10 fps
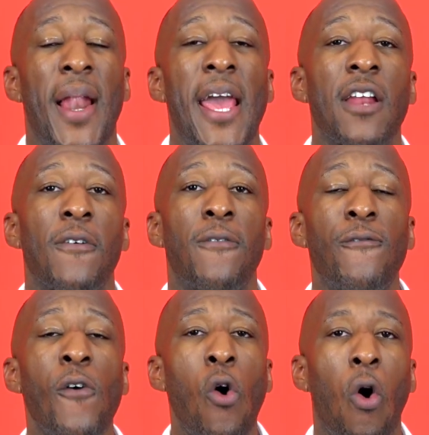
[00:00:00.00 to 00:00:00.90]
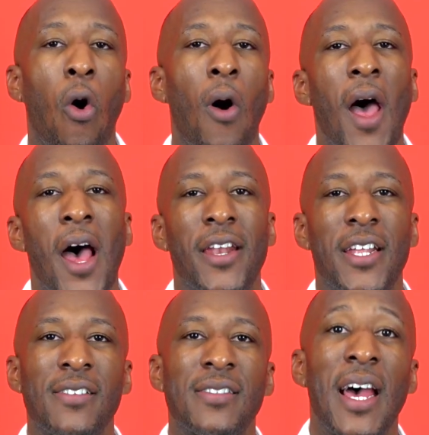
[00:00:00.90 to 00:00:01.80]
playing the 4 and
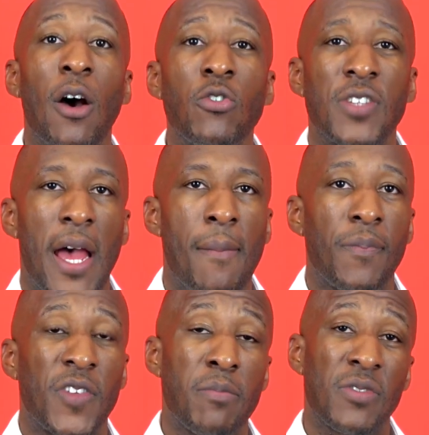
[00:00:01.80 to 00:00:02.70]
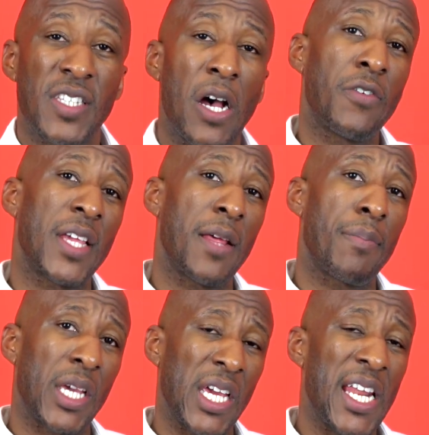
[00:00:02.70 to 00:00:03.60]
then tell them themselves at the
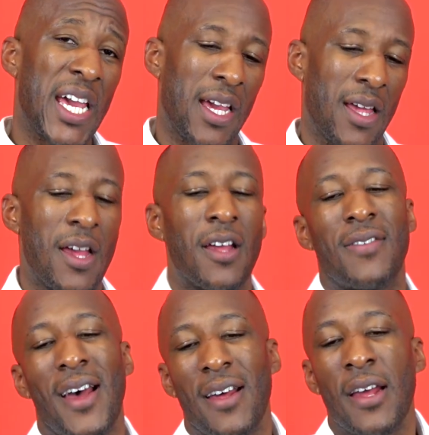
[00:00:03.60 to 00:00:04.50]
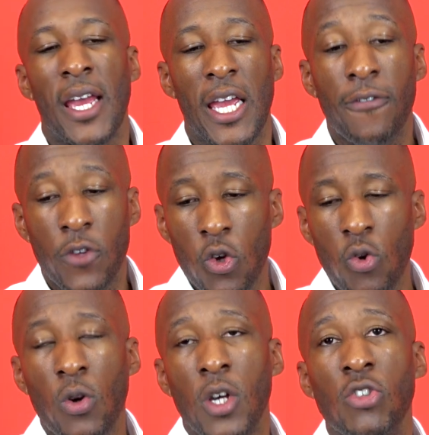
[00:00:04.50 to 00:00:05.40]
beginning that if
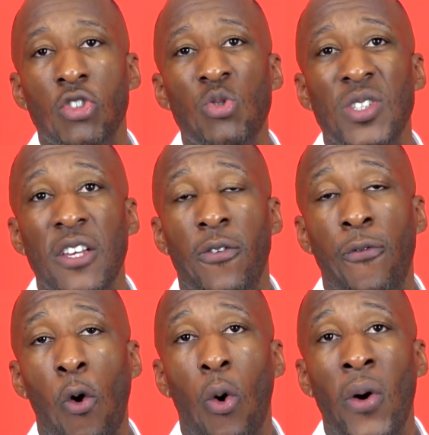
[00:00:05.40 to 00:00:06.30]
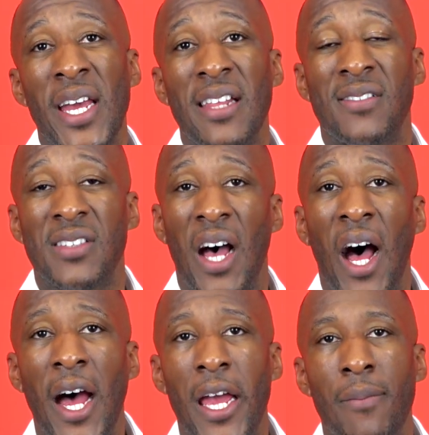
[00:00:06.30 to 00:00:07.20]
you can do these 4 in
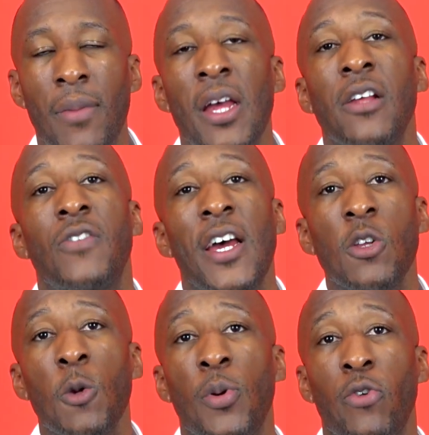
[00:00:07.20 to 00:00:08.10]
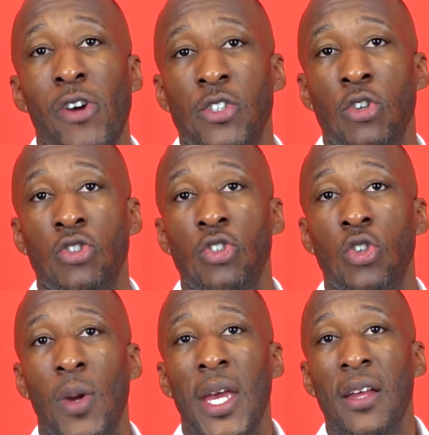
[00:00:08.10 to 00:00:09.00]
time, then you progress on to
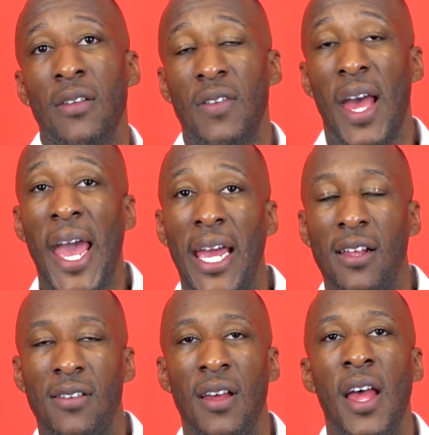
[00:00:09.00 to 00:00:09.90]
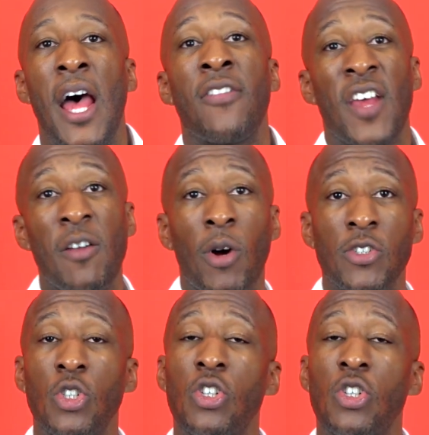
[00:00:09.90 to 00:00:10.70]
doing the 8. And then once you